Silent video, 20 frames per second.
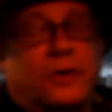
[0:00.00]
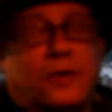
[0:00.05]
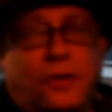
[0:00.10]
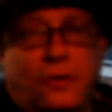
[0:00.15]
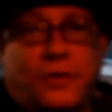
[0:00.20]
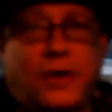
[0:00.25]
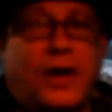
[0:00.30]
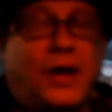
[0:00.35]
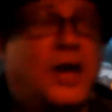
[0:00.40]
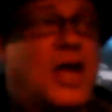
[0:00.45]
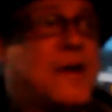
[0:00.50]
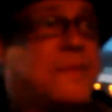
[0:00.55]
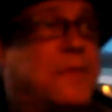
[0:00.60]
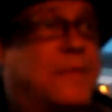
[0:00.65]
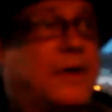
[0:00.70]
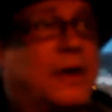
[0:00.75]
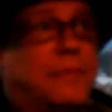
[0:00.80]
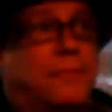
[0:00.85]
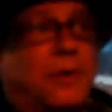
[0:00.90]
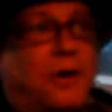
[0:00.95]
Cocaine had me
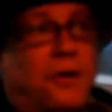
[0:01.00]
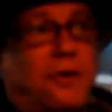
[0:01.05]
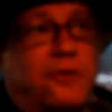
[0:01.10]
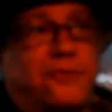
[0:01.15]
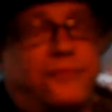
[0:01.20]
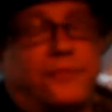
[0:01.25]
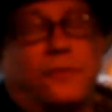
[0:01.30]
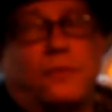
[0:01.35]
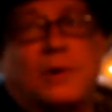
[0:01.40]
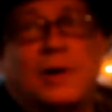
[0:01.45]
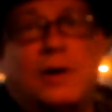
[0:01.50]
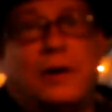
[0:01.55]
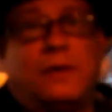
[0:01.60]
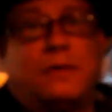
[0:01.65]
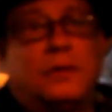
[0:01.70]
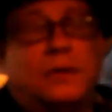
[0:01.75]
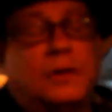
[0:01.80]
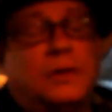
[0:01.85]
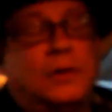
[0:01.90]
by the balls for a while.